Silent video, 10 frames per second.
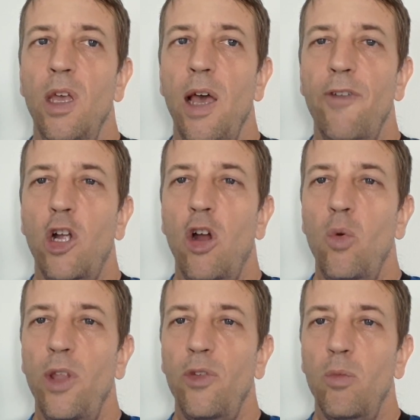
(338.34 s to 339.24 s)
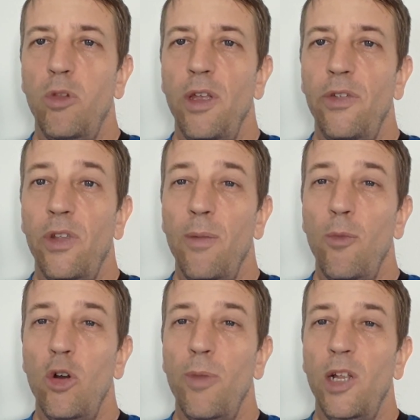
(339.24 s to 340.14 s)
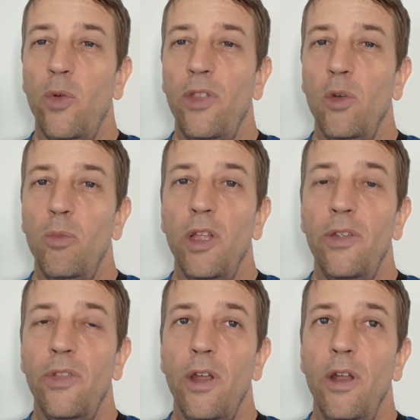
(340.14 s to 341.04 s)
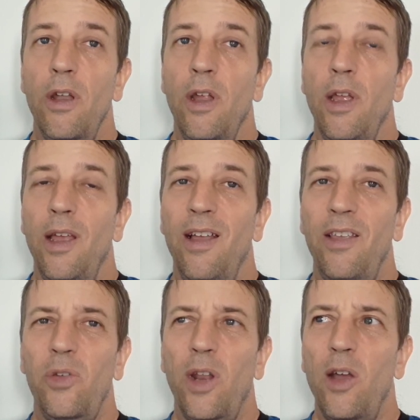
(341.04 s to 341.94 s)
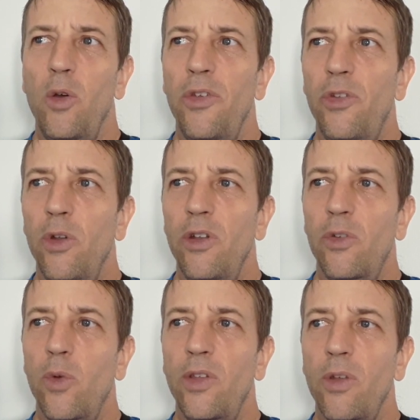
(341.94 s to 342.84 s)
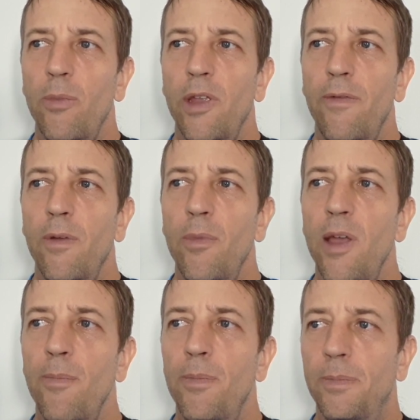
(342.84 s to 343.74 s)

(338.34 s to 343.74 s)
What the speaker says: have a car rental place and a motorbike rental place there. And that's what I always do. I just rent something from them.